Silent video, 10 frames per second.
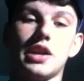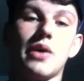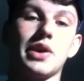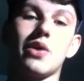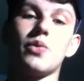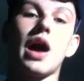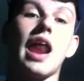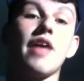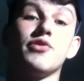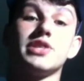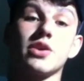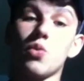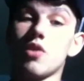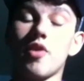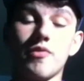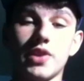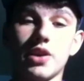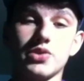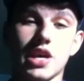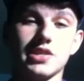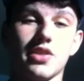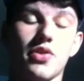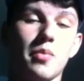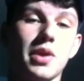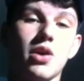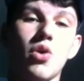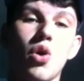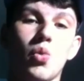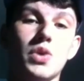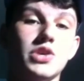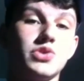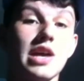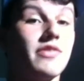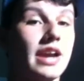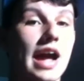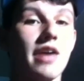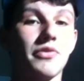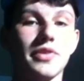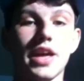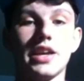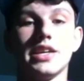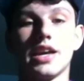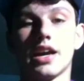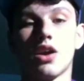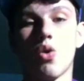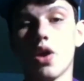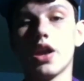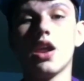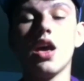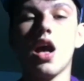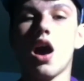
Now I know not every single one of our videos a thumbnail. We used to have a guy for that. He kind of quit.